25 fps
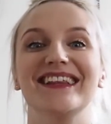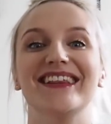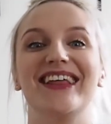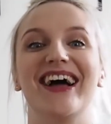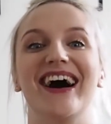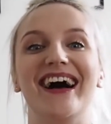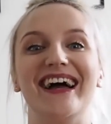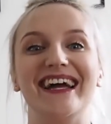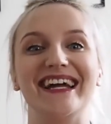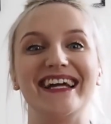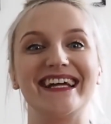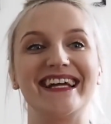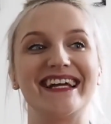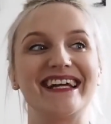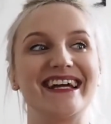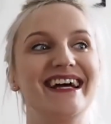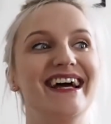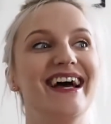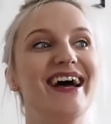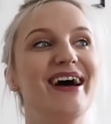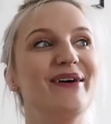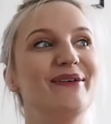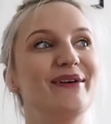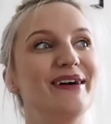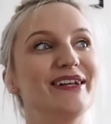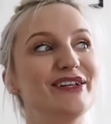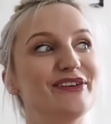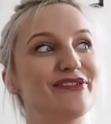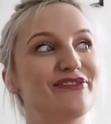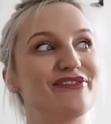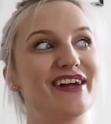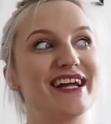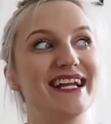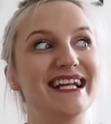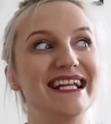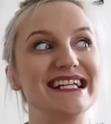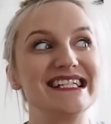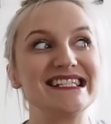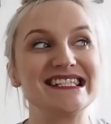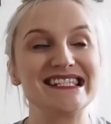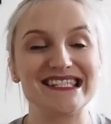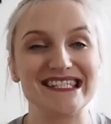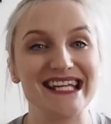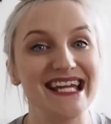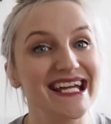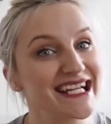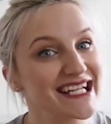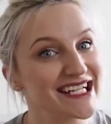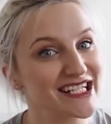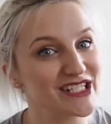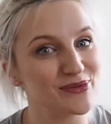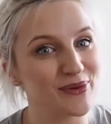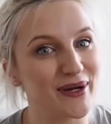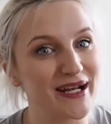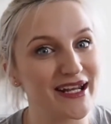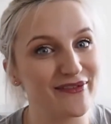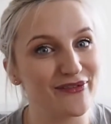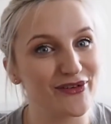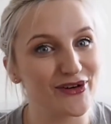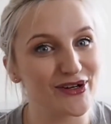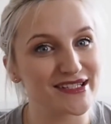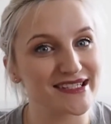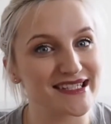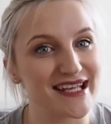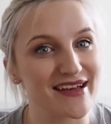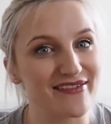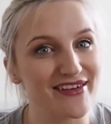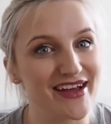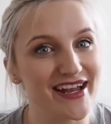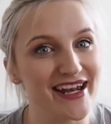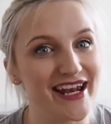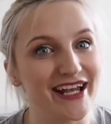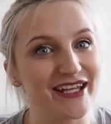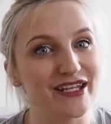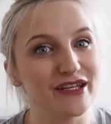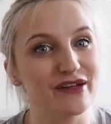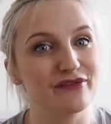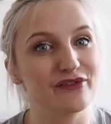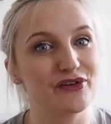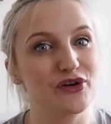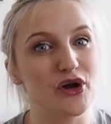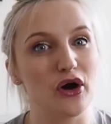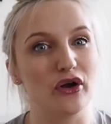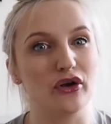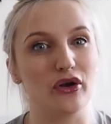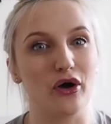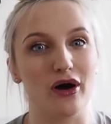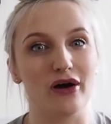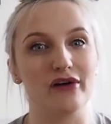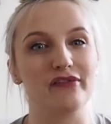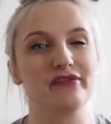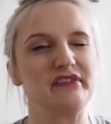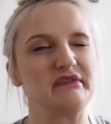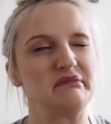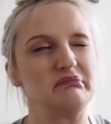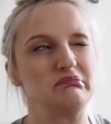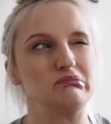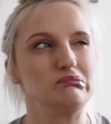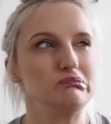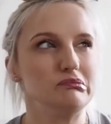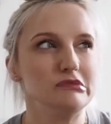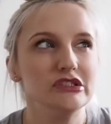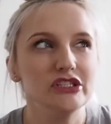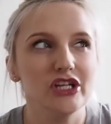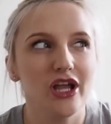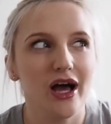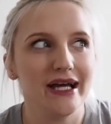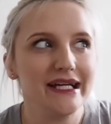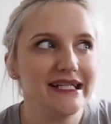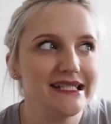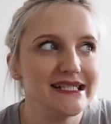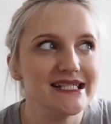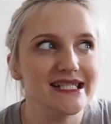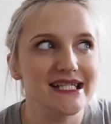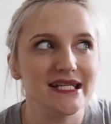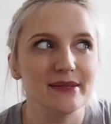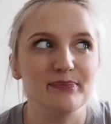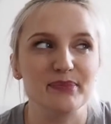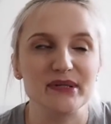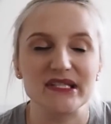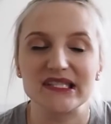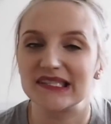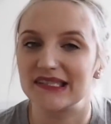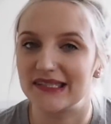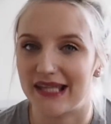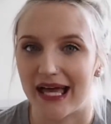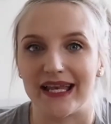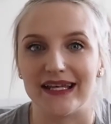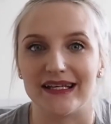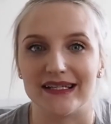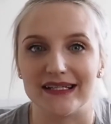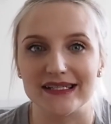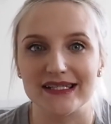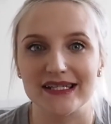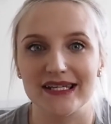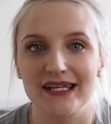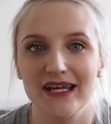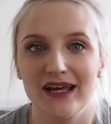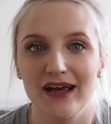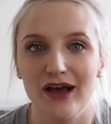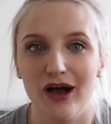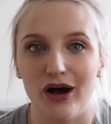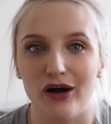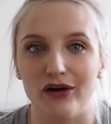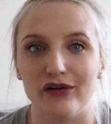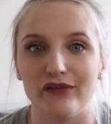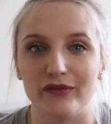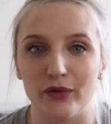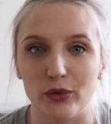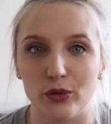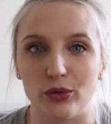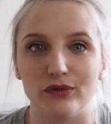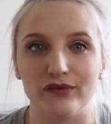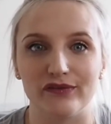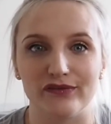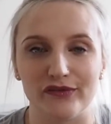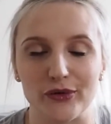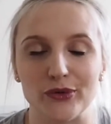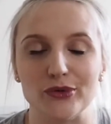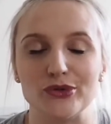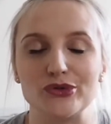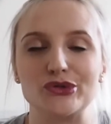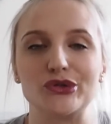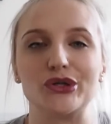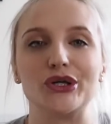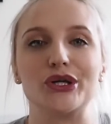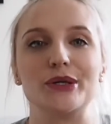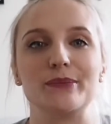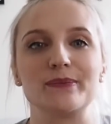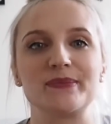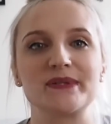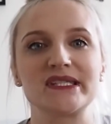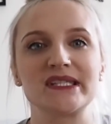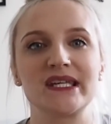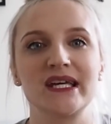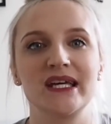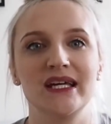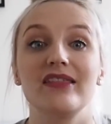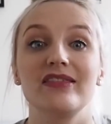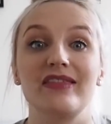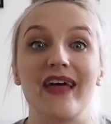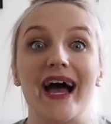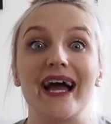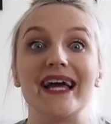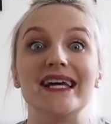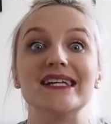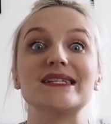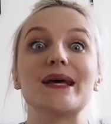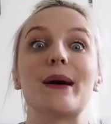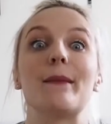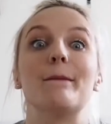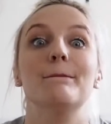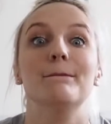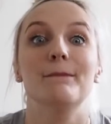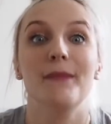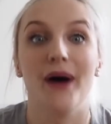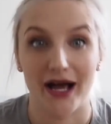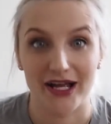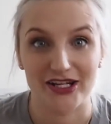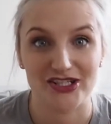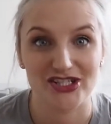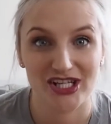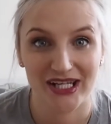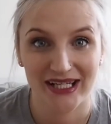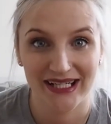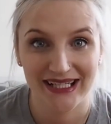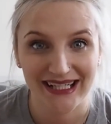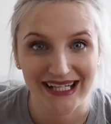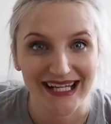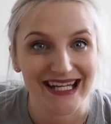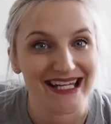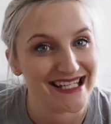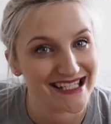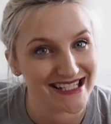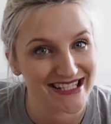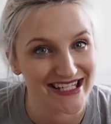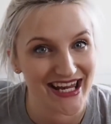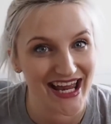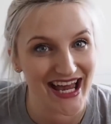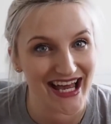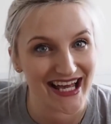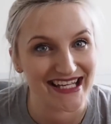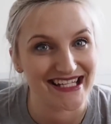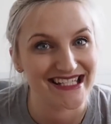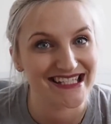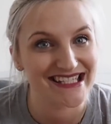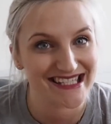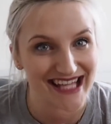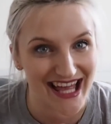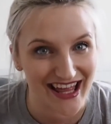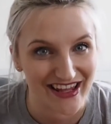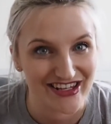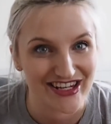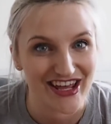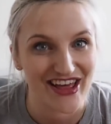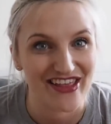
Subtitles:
Like, when you're feeling sick 24/7 and you've gone off 90% of all food groups, that is much easier said